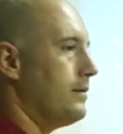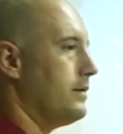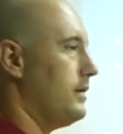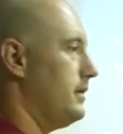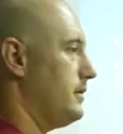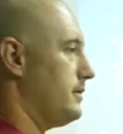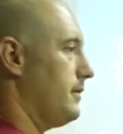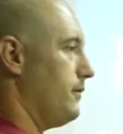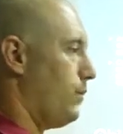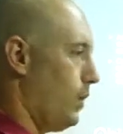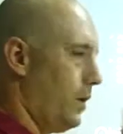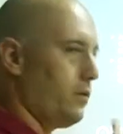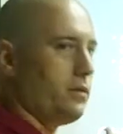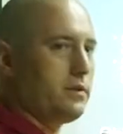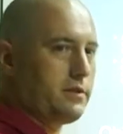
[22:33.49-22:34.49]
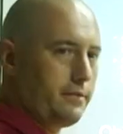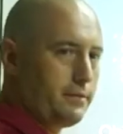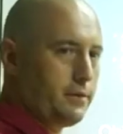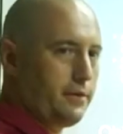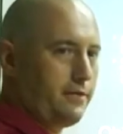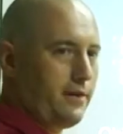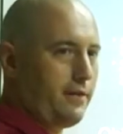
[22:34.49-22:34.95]
because of what was
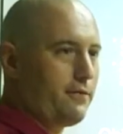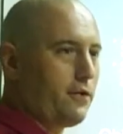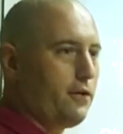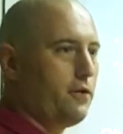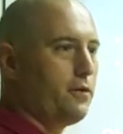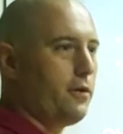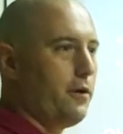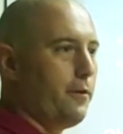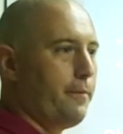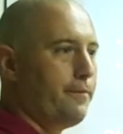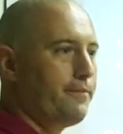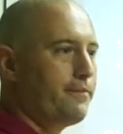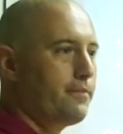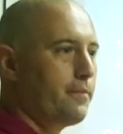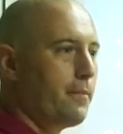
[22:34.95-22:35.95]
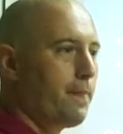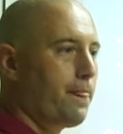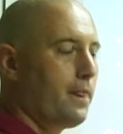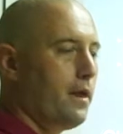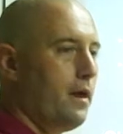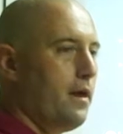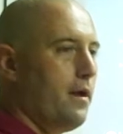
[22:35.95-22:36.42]
observed after Hugo.
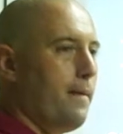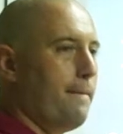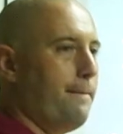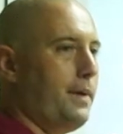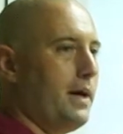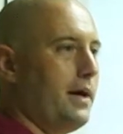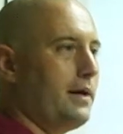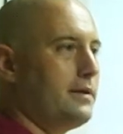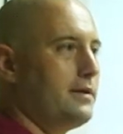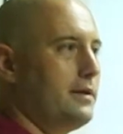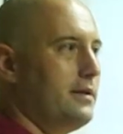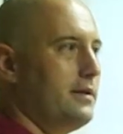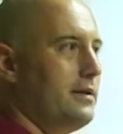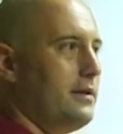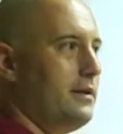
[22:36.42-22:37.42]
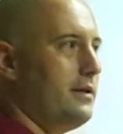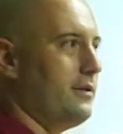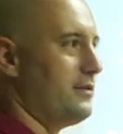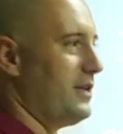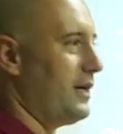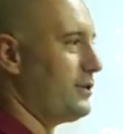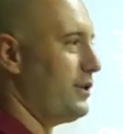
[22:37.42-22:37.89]
But
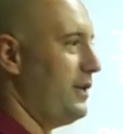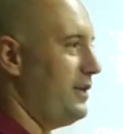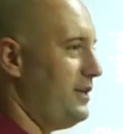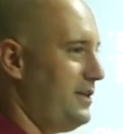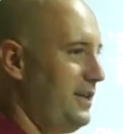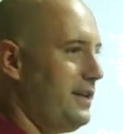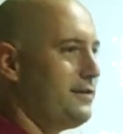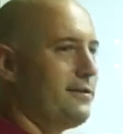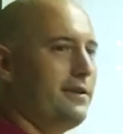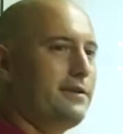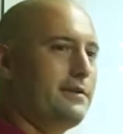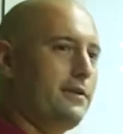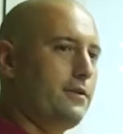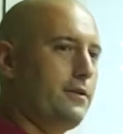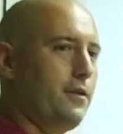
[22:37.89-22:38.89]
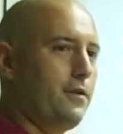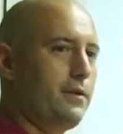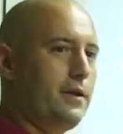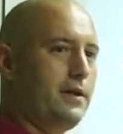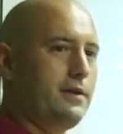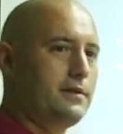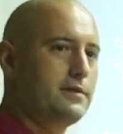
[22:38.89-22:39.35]
there's actually a decrease in
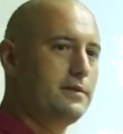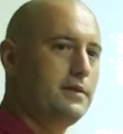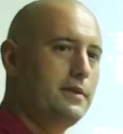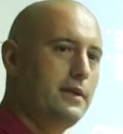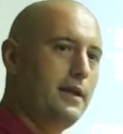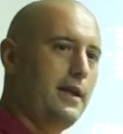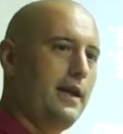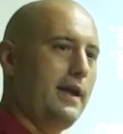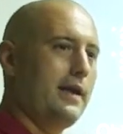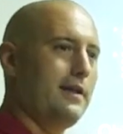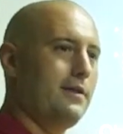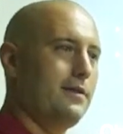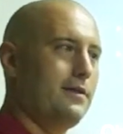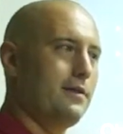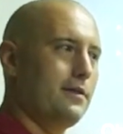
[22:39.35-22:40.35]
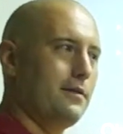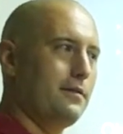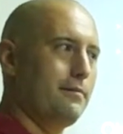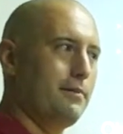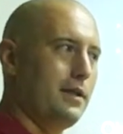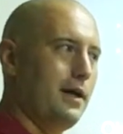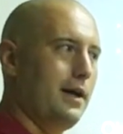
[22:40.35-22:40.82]
Kokis in the
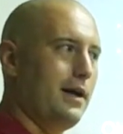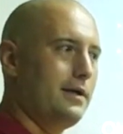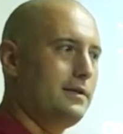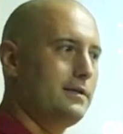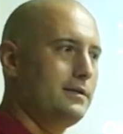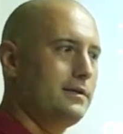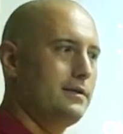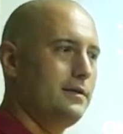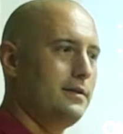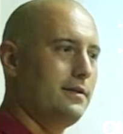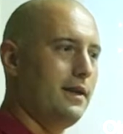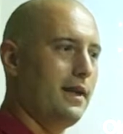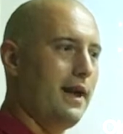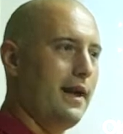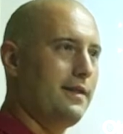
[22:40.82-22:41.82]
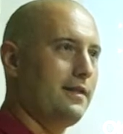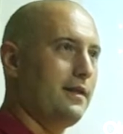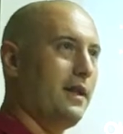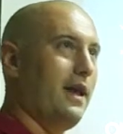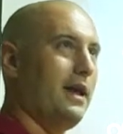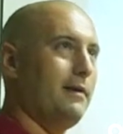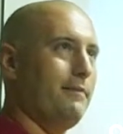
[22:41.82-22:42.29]
plots that had the
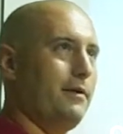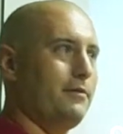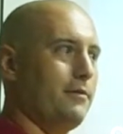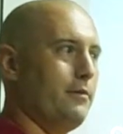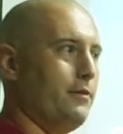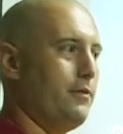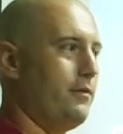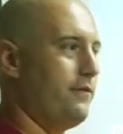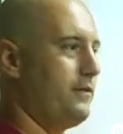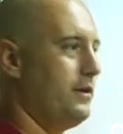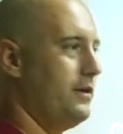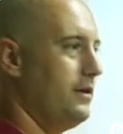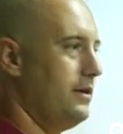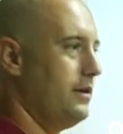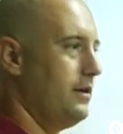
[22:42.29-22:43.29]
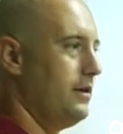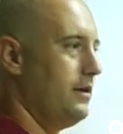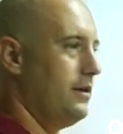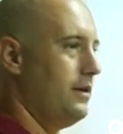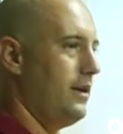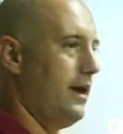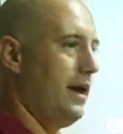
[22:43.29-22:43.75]
canopy removed
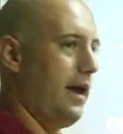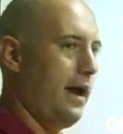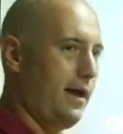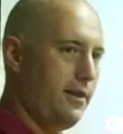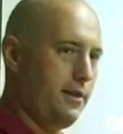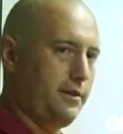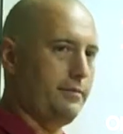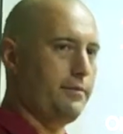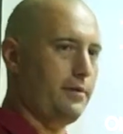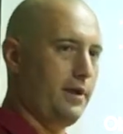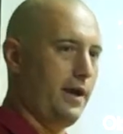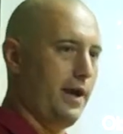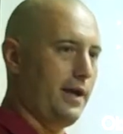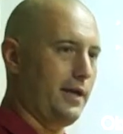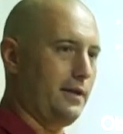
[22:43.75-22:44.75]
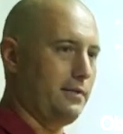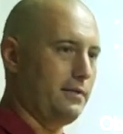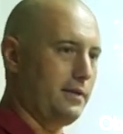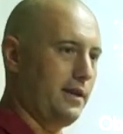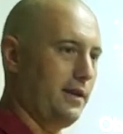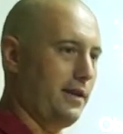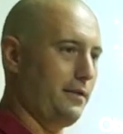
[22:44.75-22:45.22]
and the debris added.
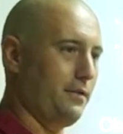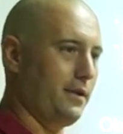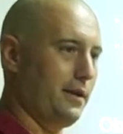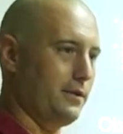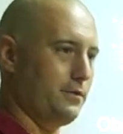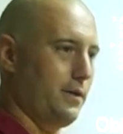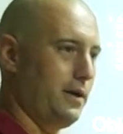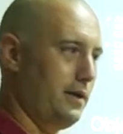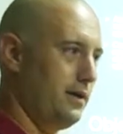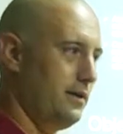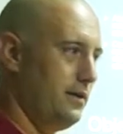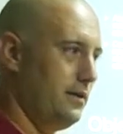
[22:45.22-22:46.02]
Can anyone guess why?